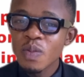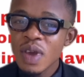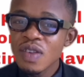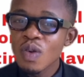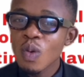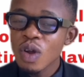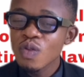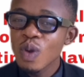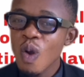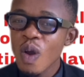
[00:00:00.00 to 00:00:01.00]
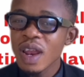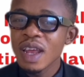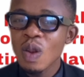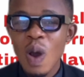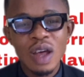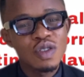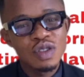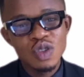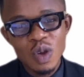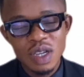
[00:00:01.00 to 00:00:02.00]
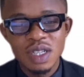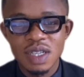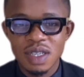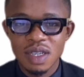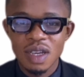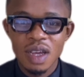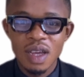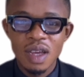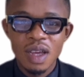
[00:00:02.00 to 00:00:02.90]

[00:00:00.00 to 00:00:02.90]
it based on what we call in law as authorities.